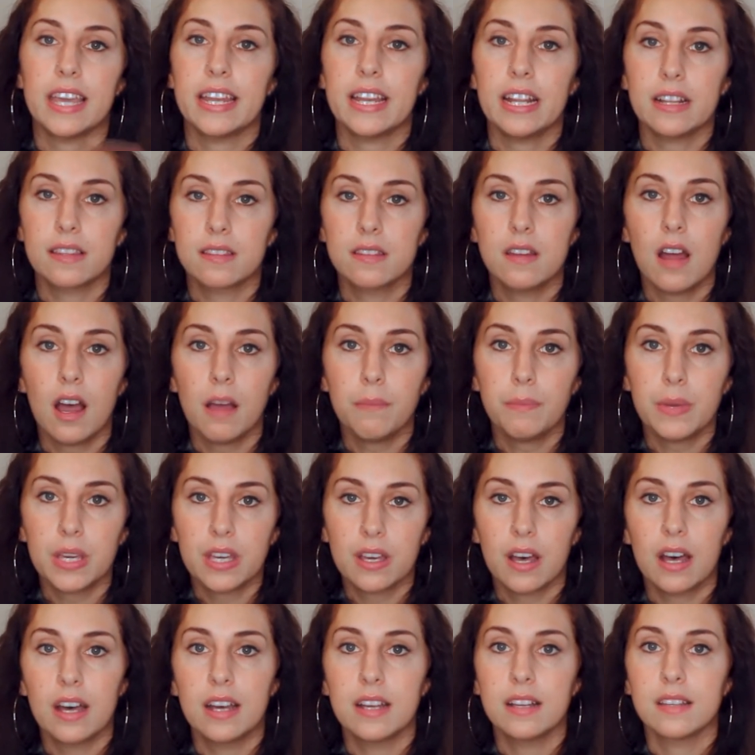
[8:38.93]
and it's not
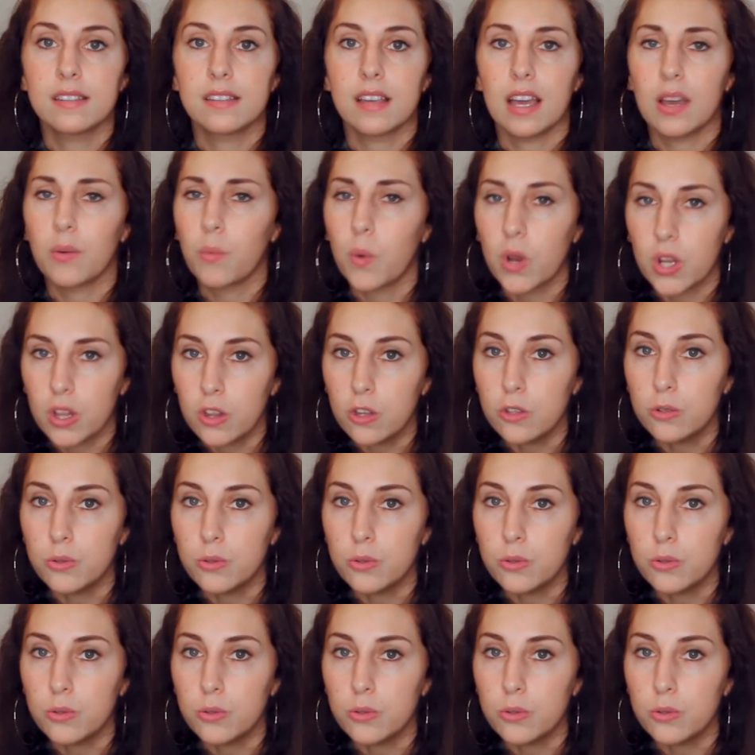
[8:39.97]
because I want to